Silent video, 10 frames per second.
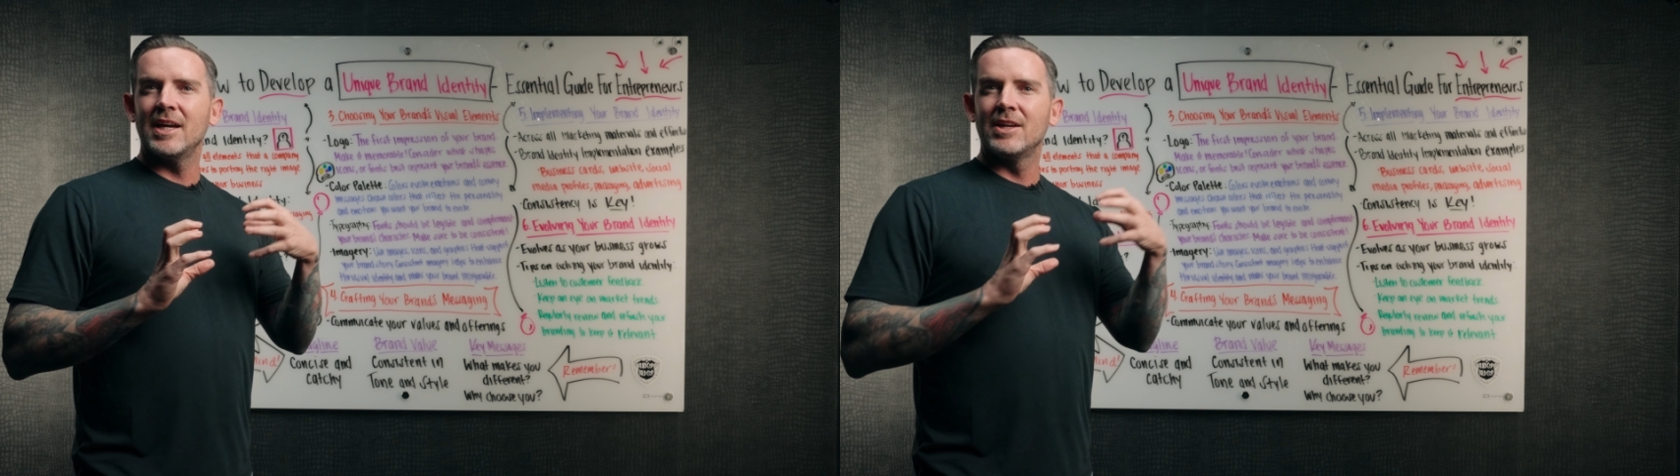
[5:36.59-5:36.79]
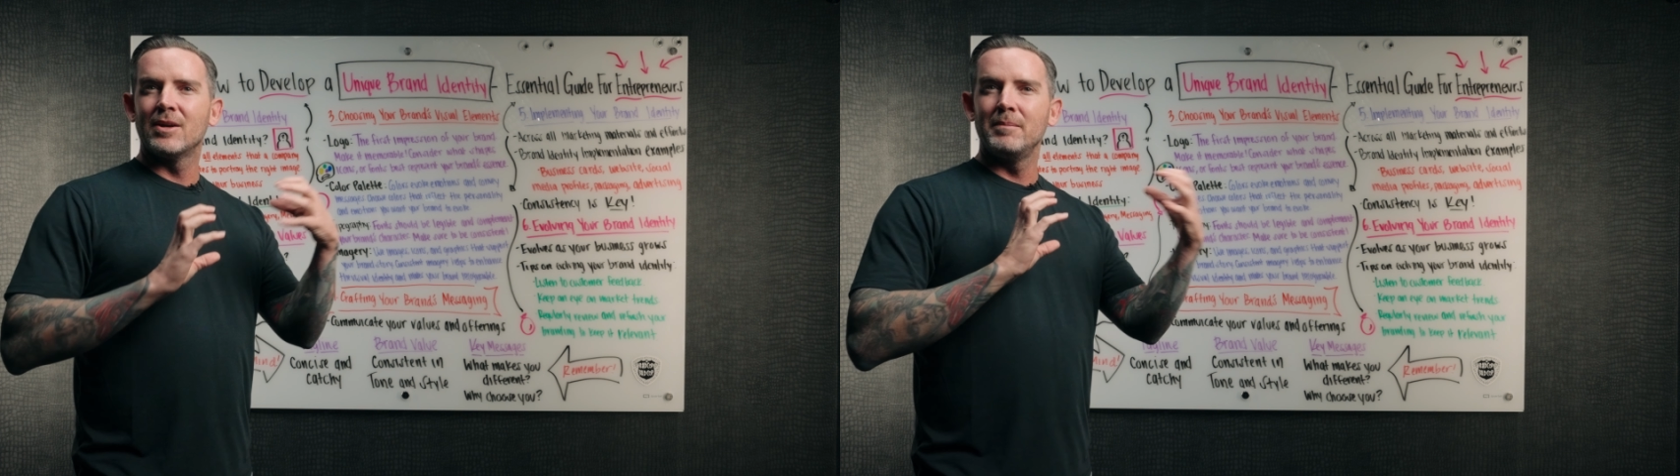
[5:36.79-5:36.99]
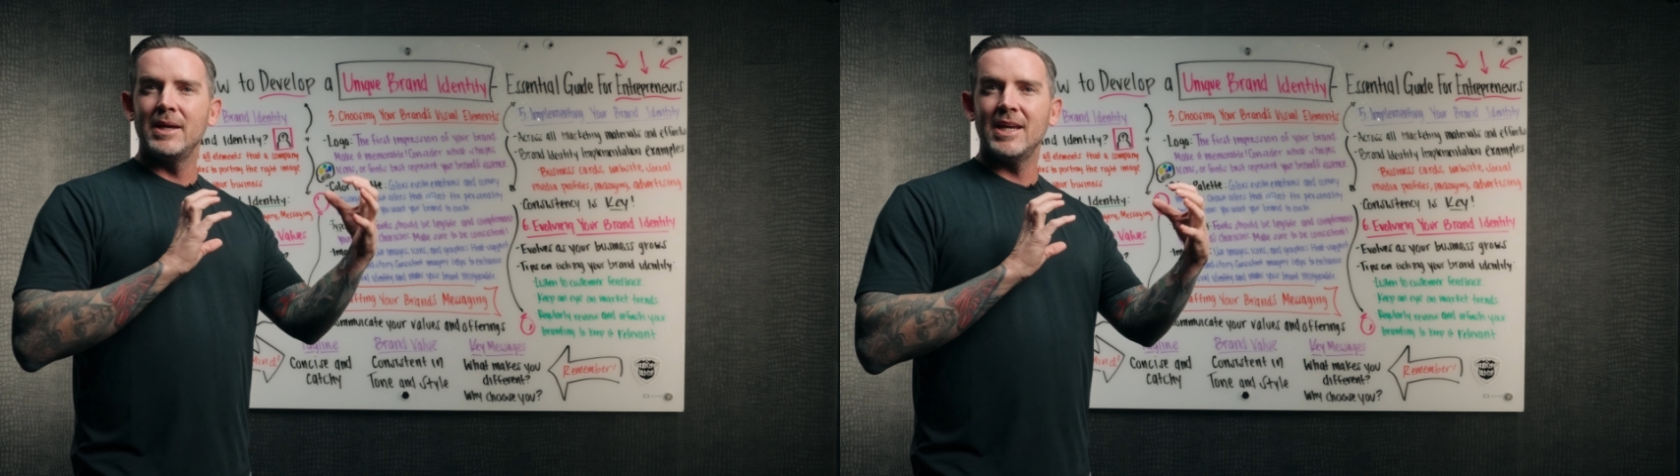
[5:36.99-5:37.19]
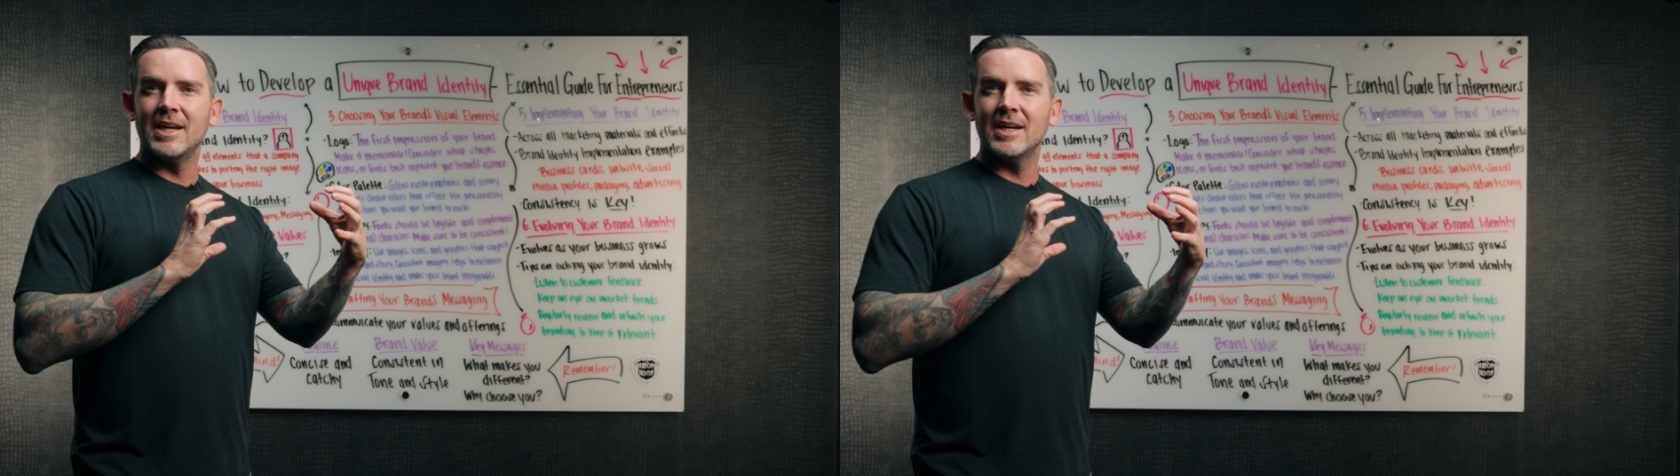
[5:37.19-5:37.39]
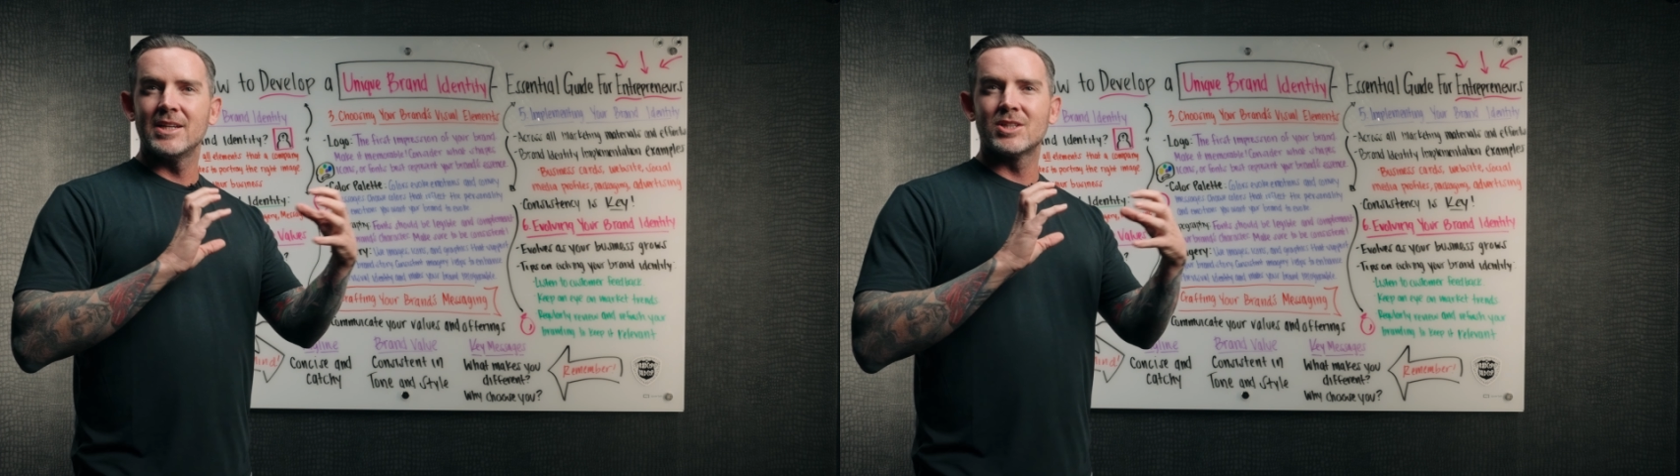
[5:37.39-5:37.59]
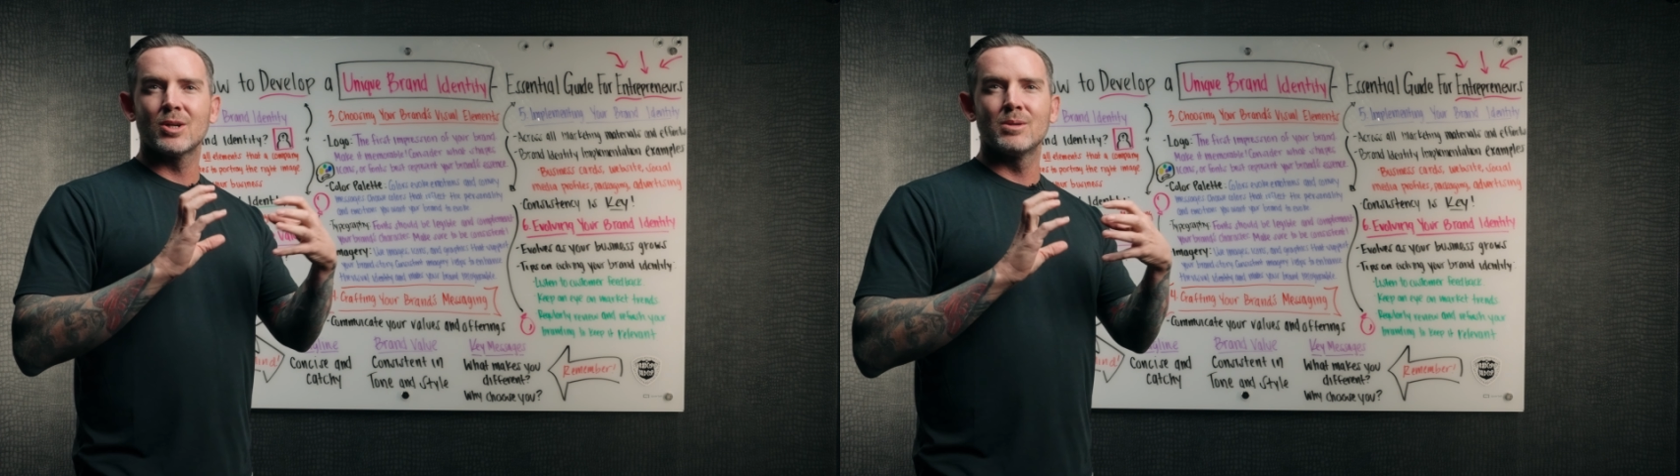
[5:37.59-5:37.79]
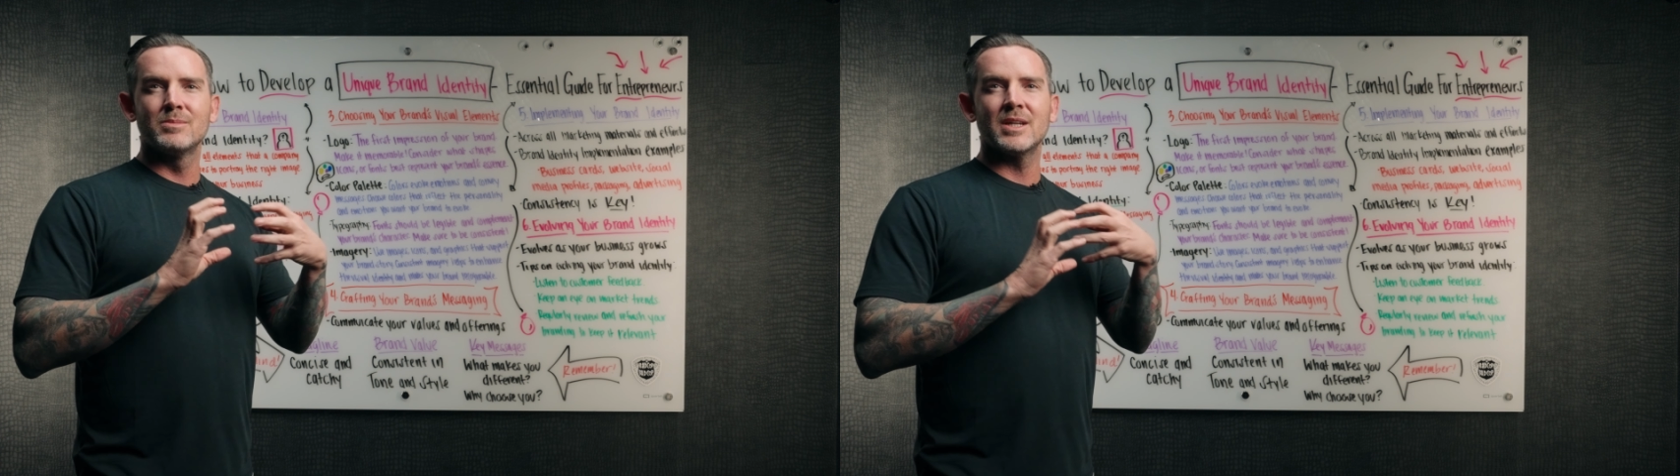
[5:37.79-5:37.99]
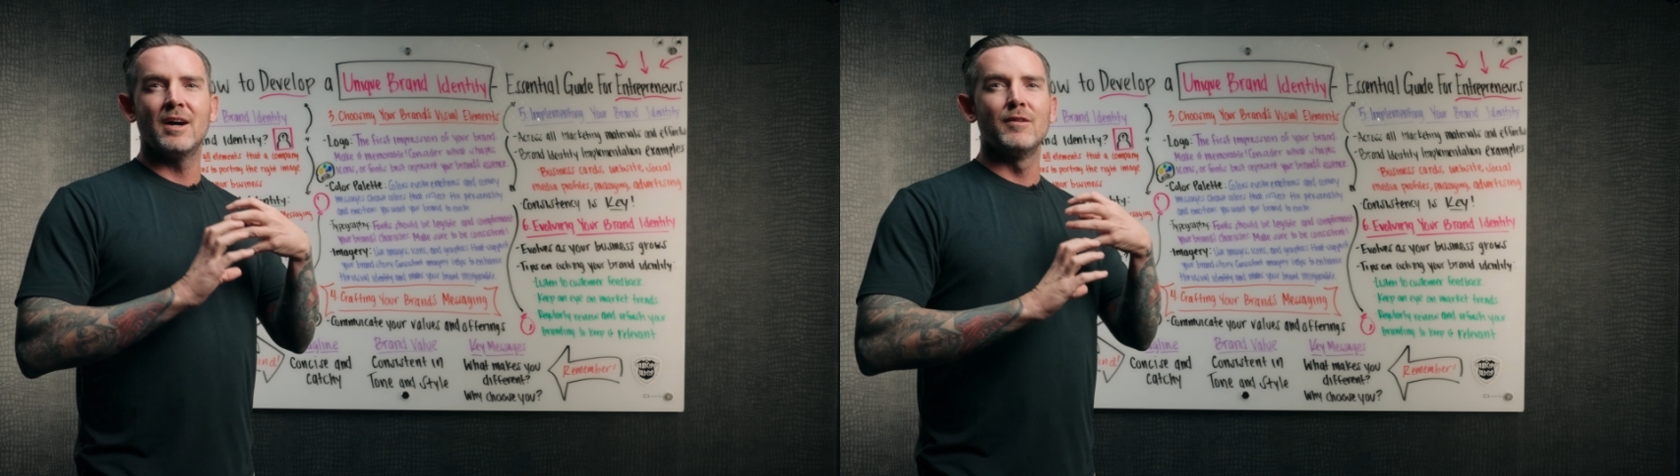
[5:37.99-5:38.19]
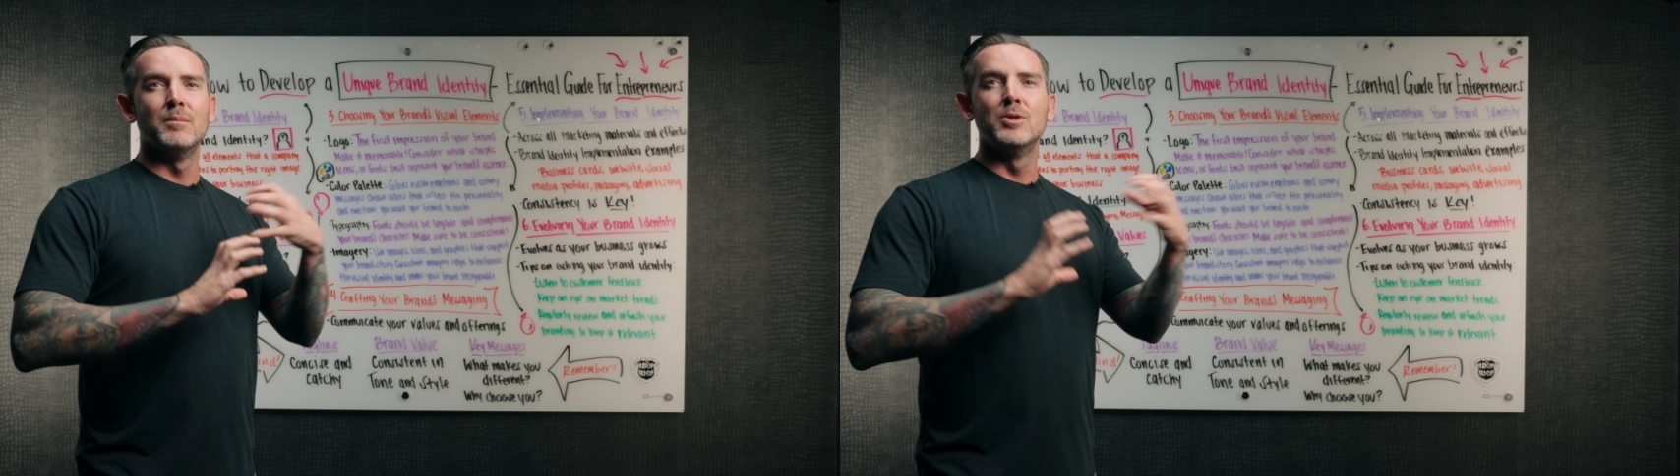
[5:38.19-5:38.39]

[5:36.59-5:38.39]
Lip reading: and your media in terms of a